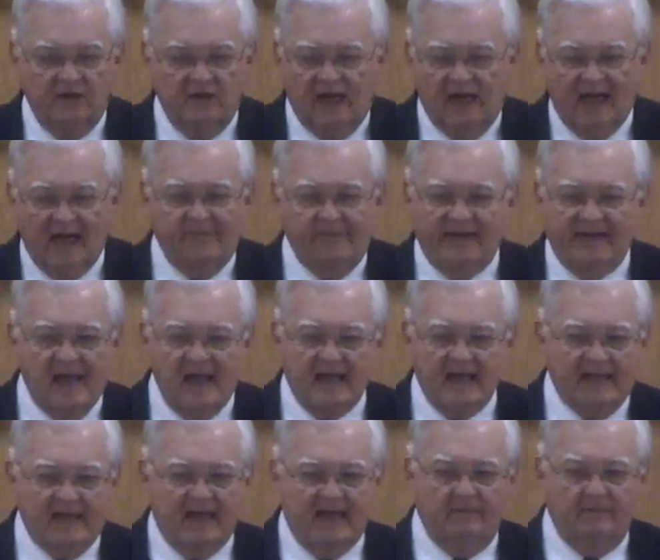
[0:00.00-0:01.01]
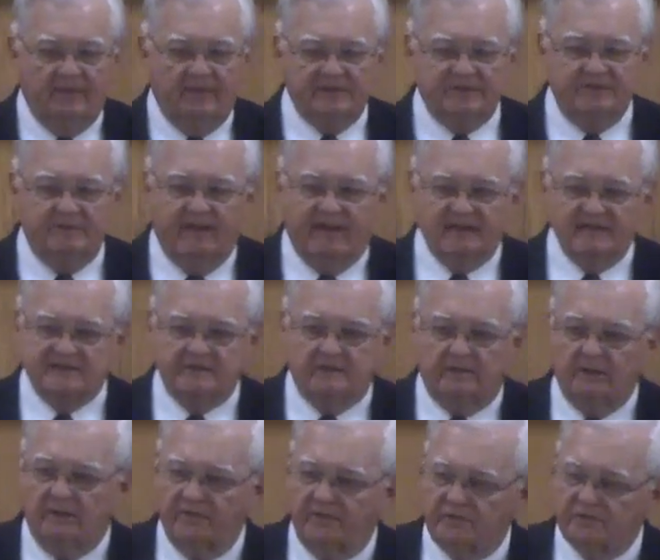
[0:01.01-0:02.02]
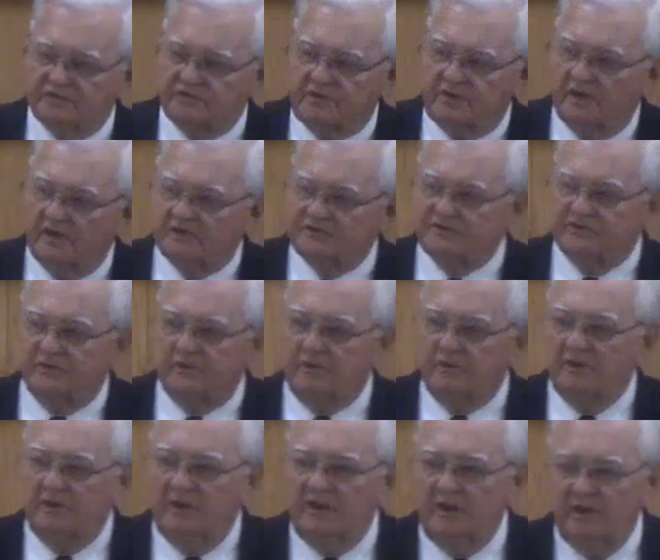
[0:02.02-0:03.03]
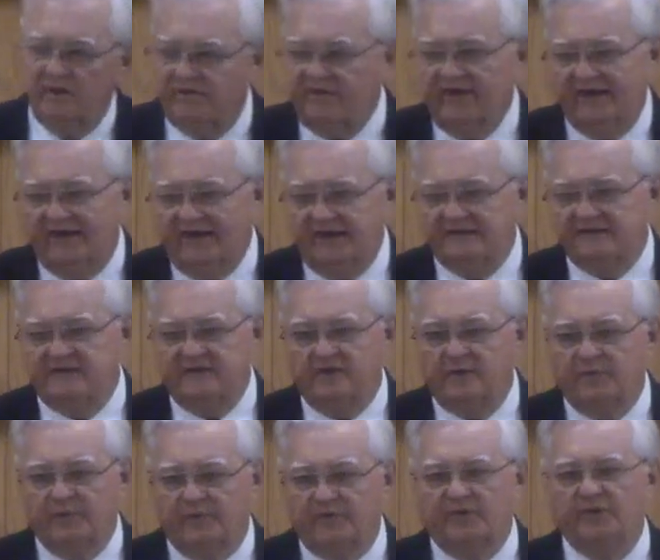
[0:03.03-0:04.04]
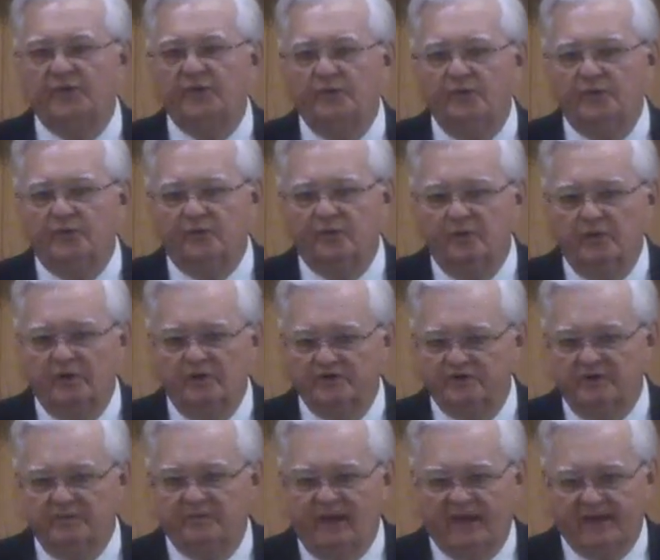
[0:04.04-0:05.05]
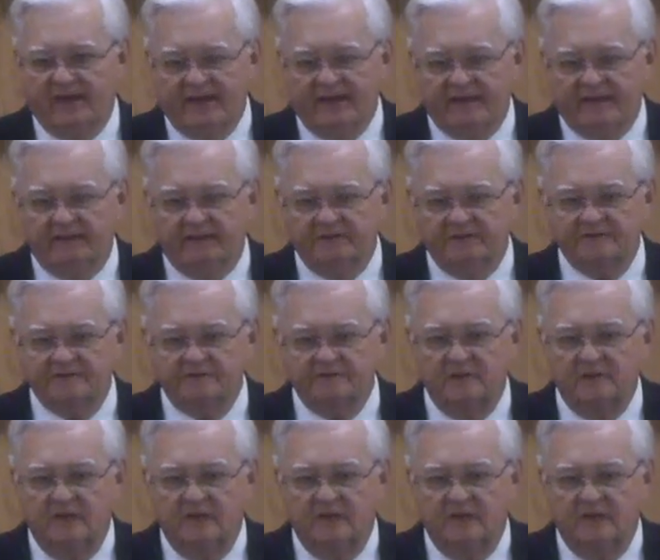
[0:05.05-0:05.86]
I may not care much about certain of those cultural things that are peculiar somebody else,